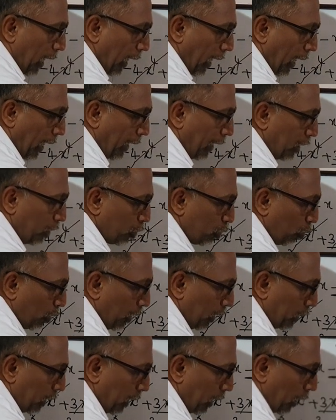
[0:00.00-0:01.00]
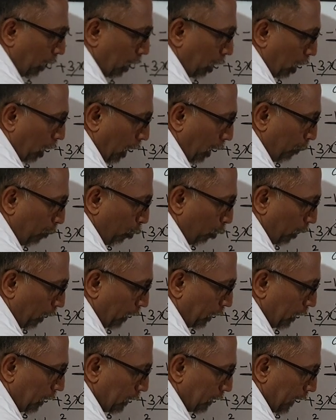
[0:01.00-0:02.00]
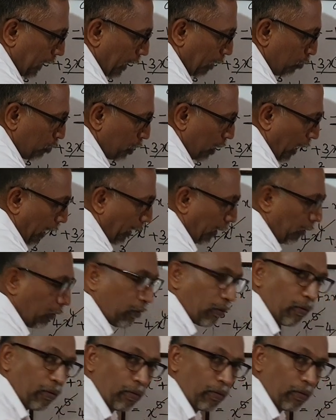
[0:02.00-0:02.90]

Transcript: adding together and putting the same sign.